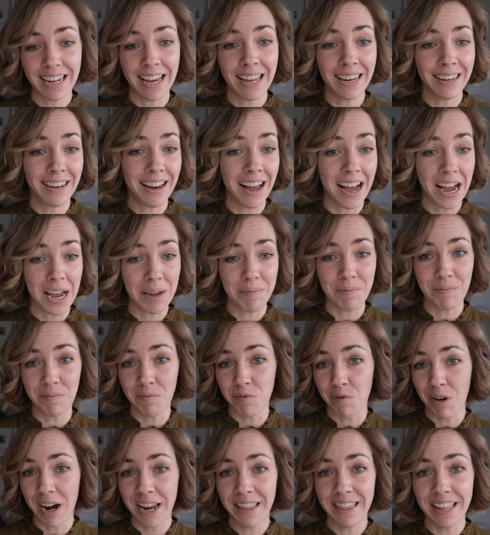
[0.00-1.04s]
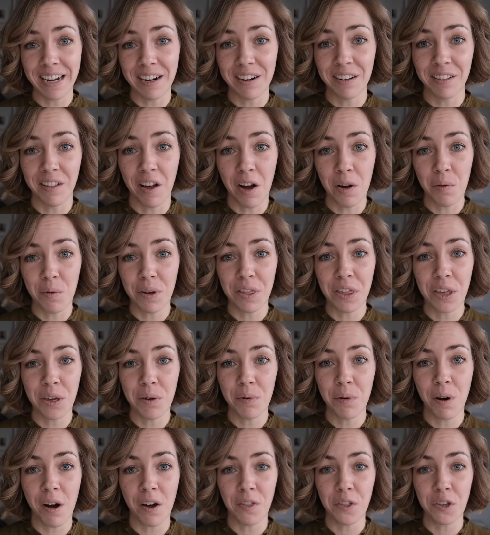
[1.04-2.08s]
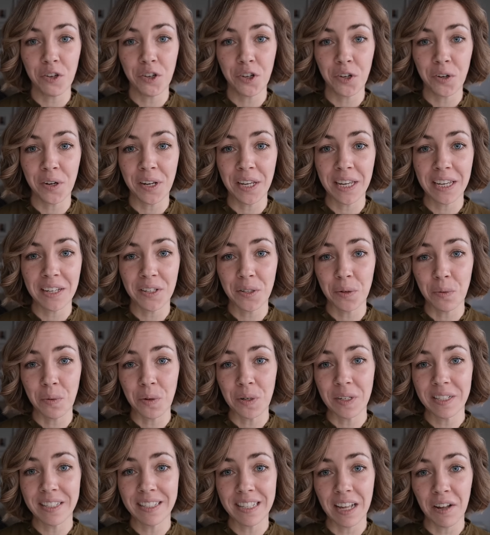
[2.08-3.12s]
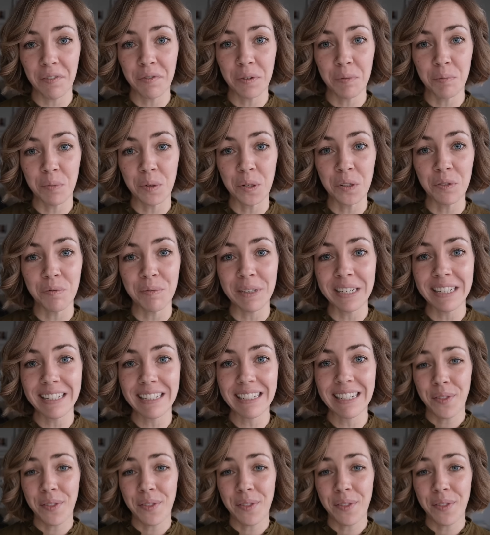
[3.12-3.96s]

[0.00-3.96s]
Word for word: And I'm right there along with you on the journey towards self improvement.